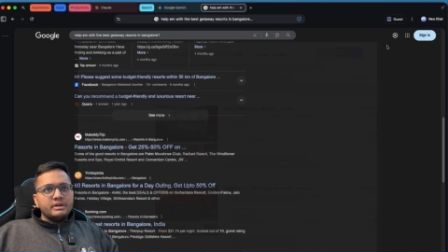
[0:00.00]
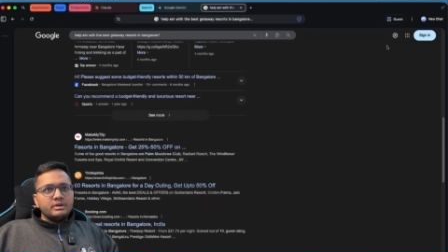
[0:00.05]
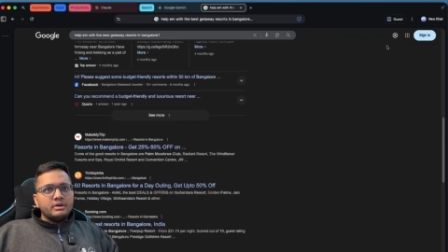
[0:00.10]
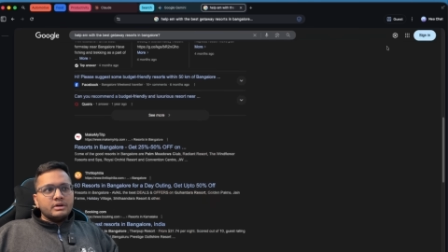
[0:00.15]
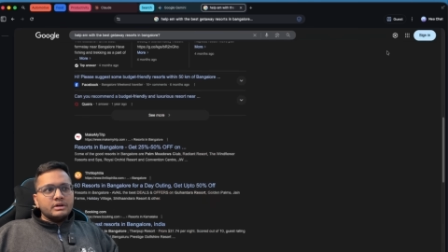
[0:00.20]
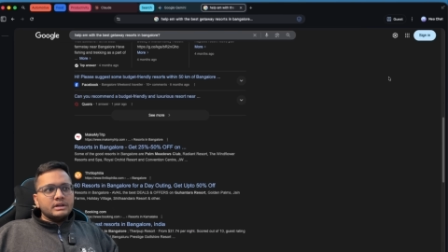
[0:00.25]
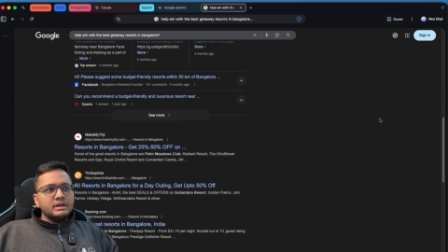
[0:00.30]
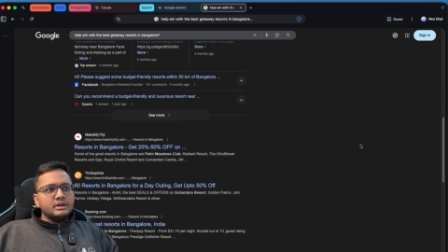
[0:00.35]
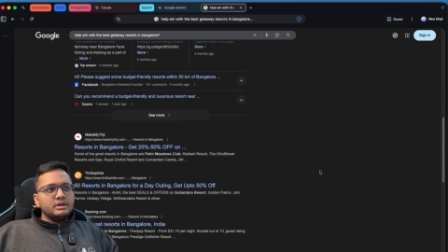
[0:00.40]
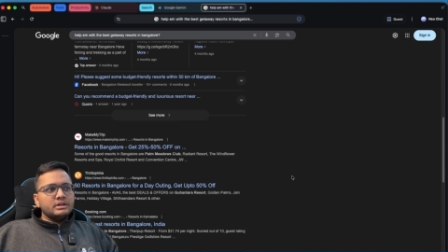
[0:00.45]
will
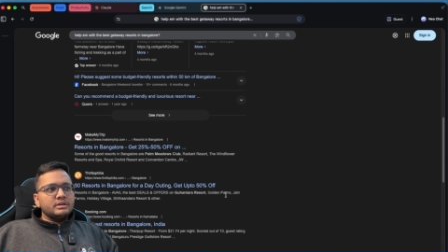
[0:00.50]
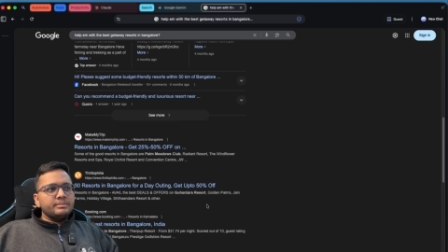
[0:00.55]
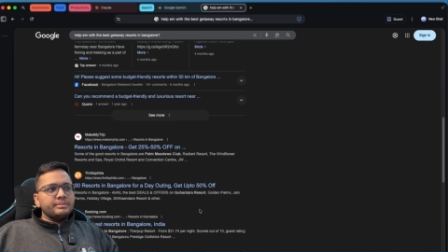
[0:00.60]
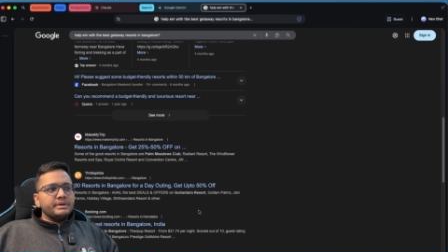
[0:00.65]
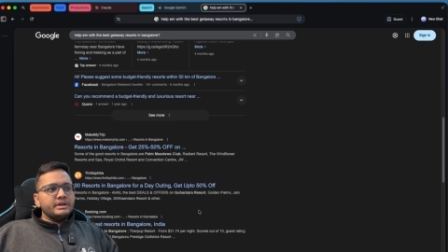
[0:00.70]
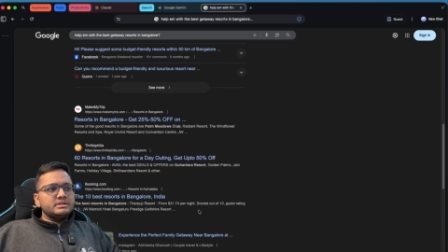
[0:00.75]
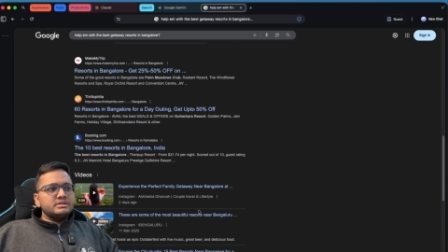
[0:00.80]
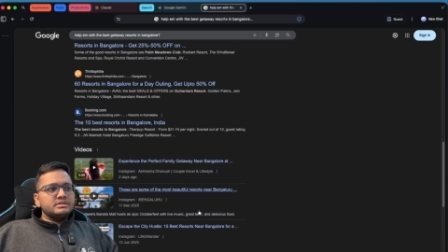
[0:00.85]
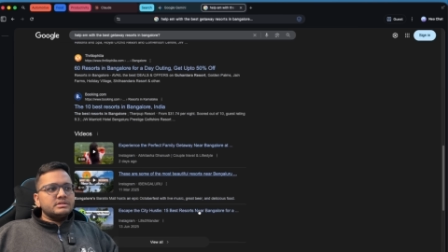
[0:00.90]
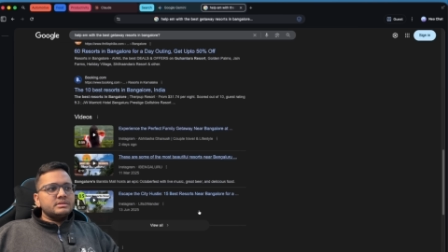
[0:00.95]
not click on the
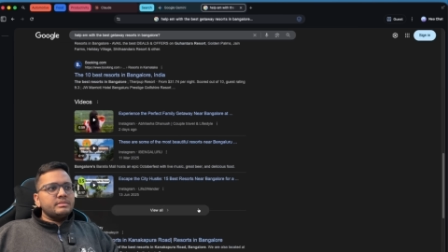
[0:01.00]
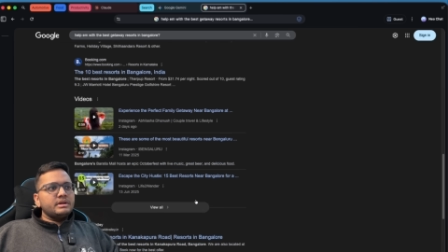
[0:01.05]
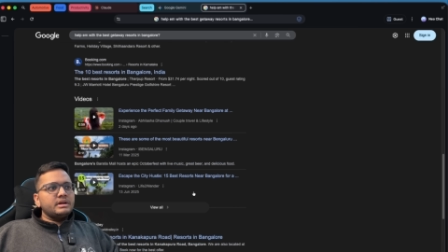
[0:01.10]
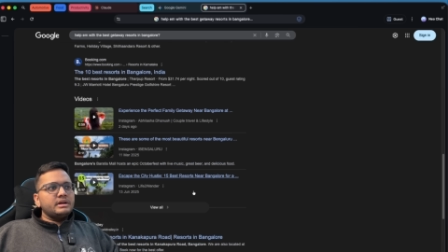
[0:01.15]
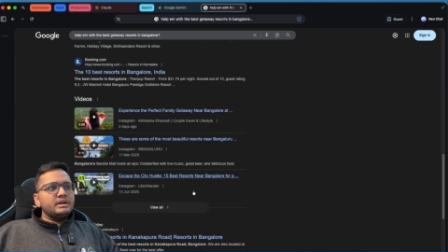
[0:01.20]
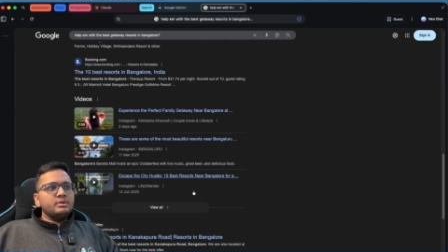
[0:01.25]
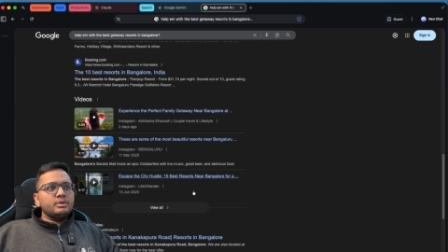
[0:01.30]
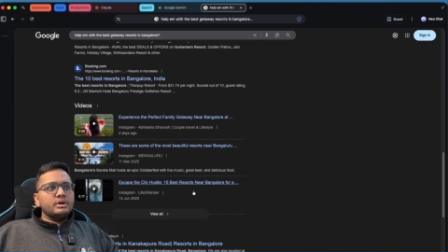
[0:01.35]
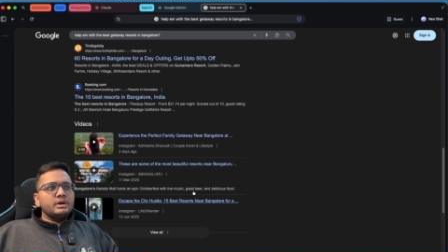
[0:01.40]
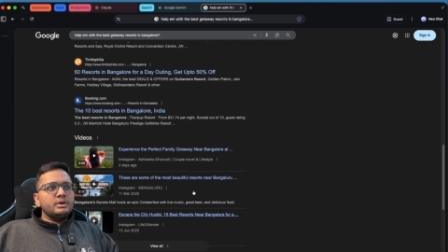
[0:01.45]
page.
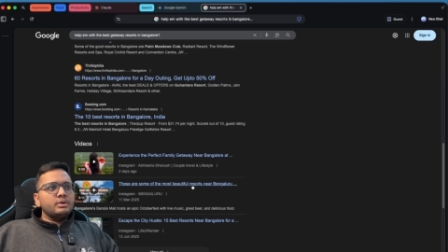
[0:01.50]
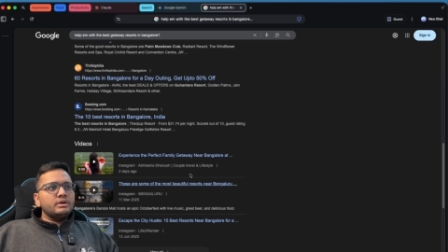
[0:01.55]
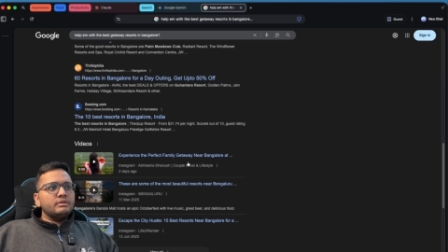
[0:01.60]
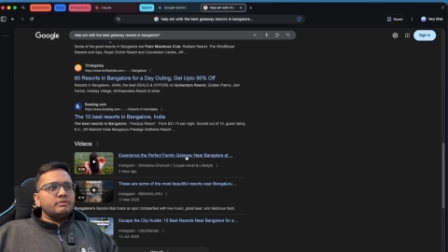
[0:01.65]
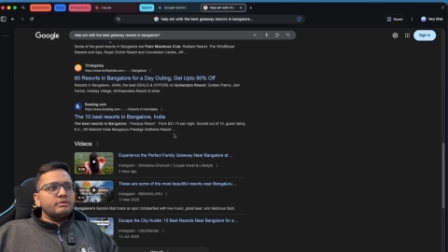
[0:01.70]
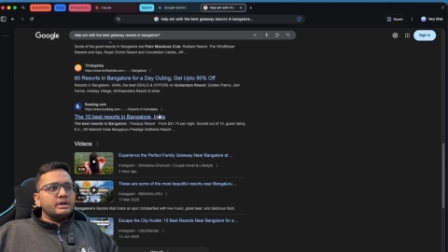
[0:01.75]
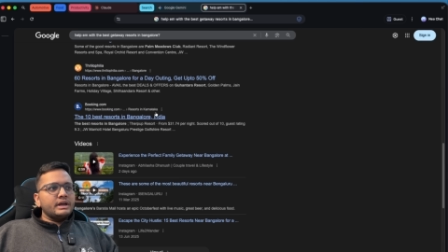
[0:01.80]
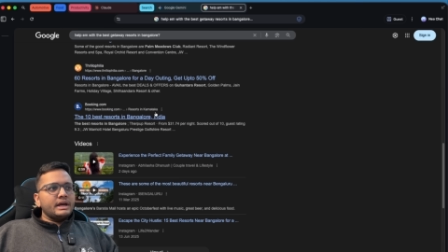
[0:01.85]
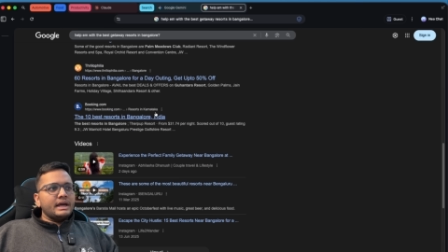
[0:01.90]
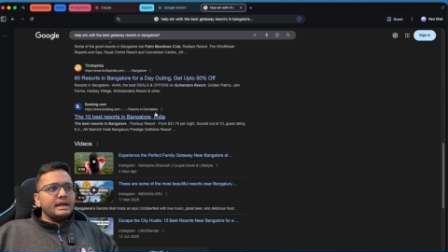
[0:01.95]
Similarly, you can do it
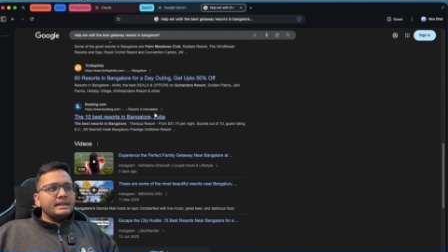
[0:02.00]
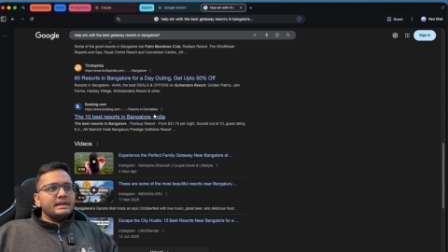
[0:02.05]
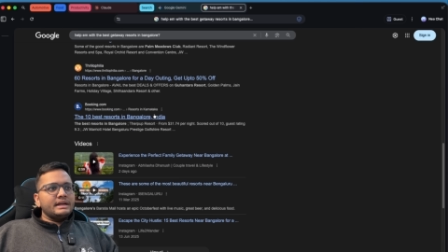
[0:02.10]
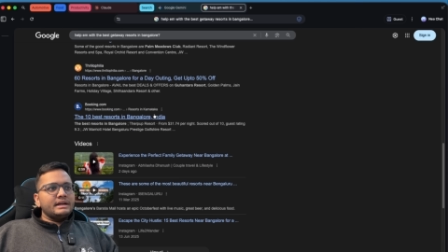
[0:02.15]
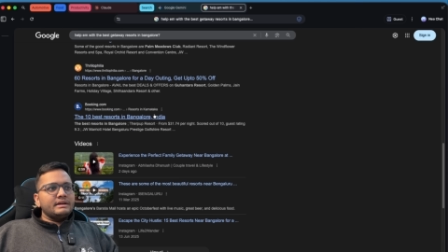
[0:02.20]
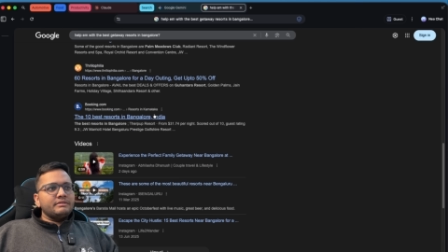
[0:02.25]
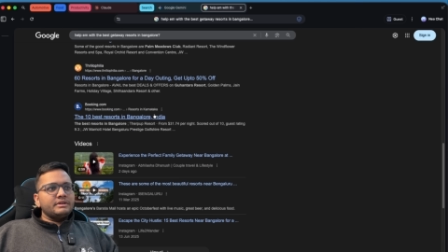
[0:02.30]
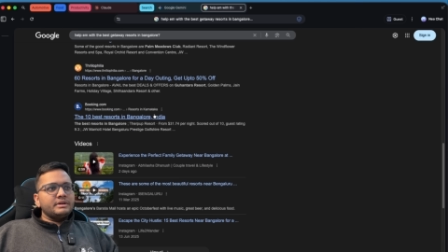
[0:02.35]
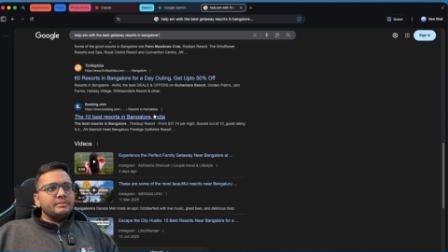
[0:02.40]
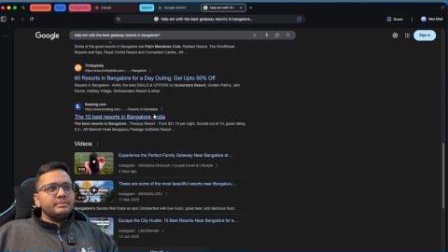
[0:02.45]
for any and
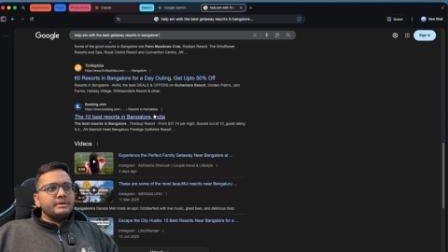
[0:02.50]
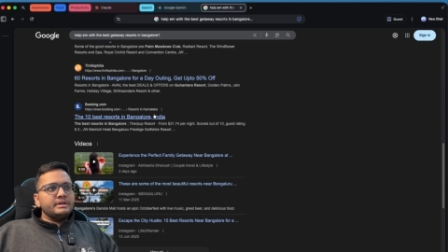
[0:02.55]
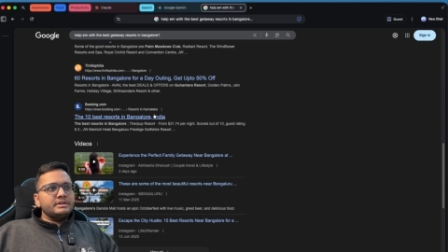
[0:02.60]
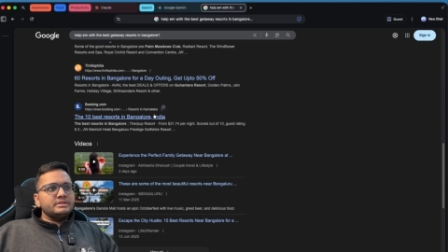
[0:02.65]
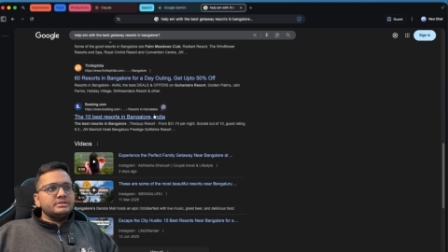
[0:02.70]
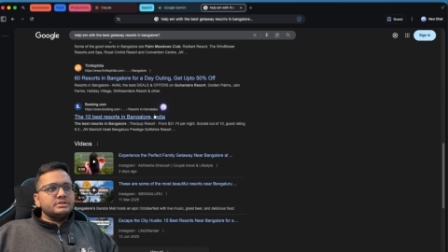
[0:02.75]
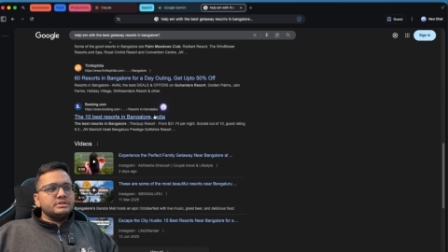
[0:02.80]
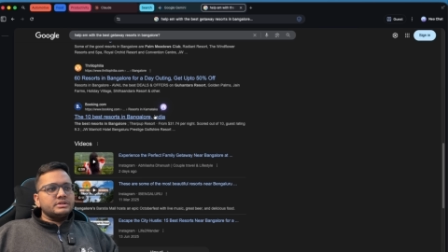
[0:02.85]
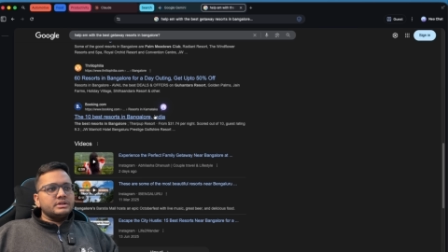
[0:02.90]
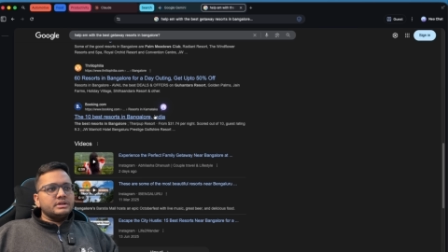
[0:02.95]
every
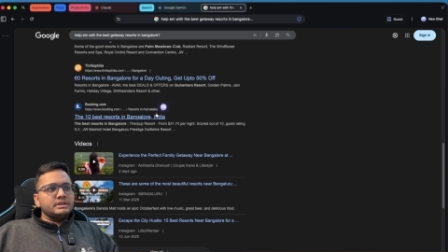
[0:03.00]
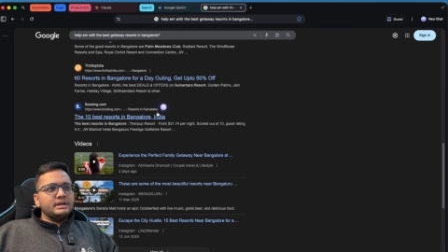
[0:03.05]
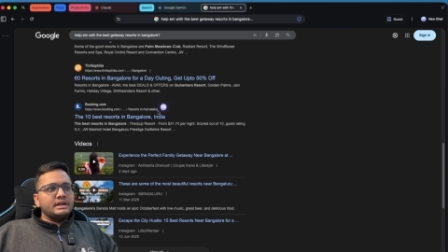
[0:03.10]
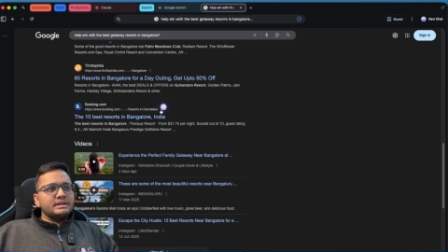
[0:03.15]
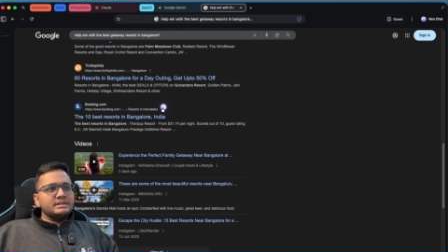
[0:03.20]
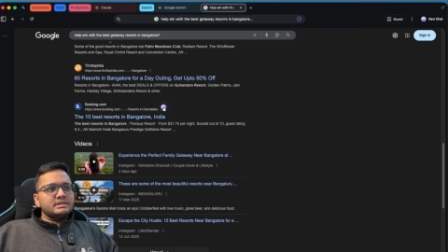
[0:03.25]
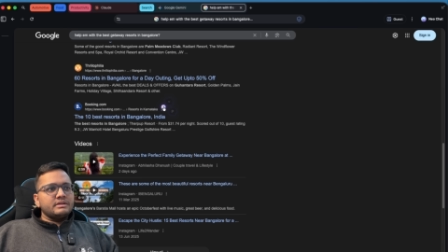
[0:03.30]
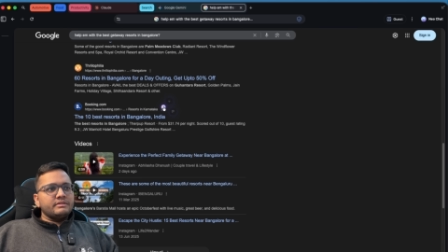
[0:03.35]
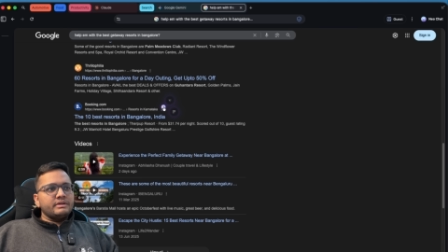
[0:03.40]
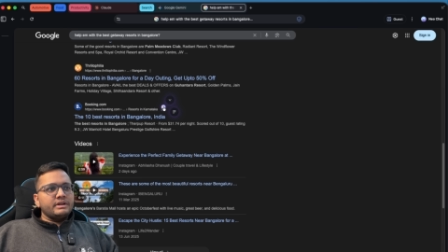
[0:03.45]
page
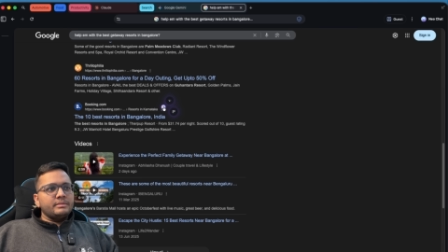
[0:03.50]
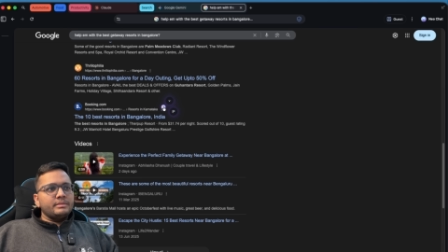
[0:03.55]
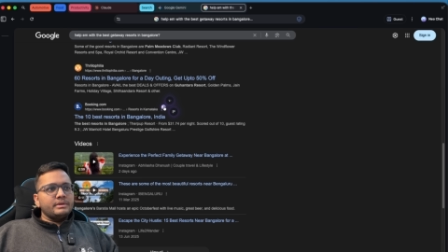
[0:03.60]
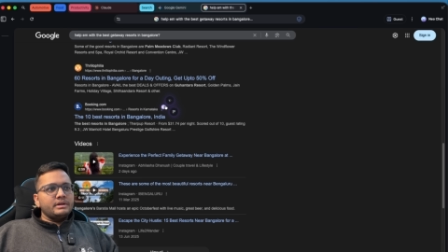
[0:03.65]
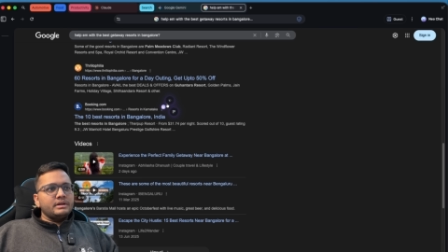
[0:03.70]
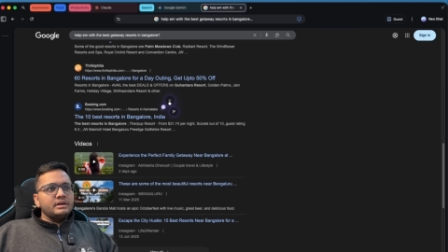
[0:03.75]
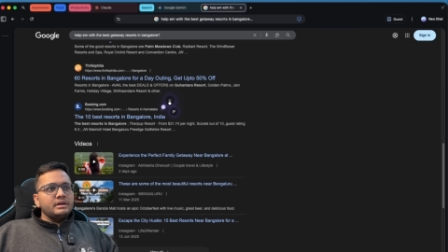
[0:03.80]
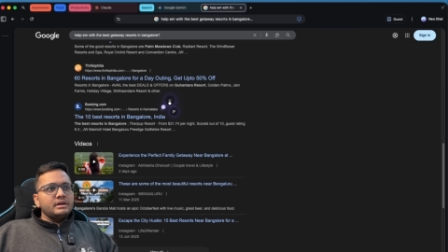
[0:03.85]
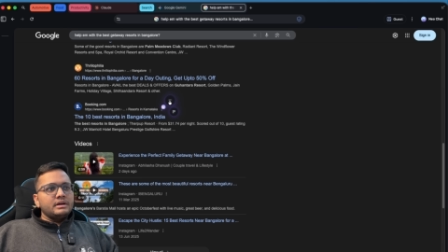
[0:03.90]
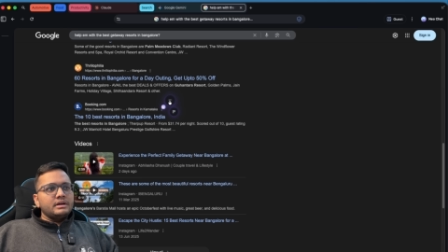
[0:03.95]
that's available.
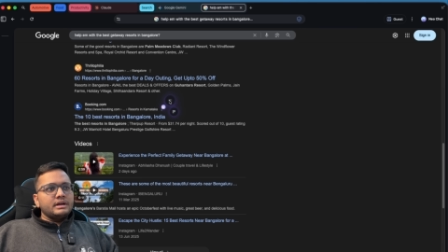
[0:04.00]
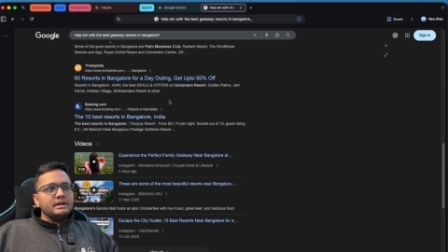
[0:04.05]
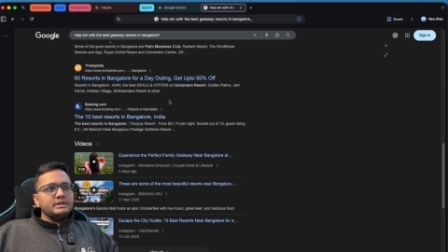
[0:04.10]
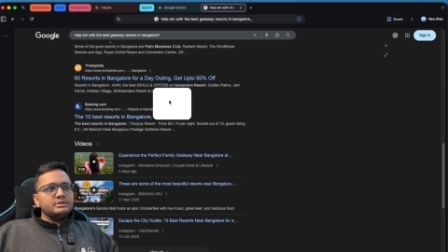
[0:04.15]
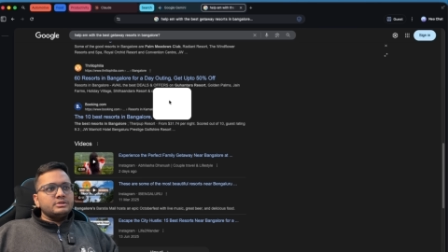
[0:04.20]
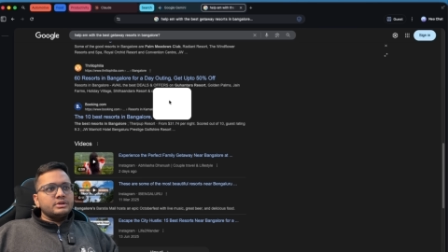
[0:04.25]
Right?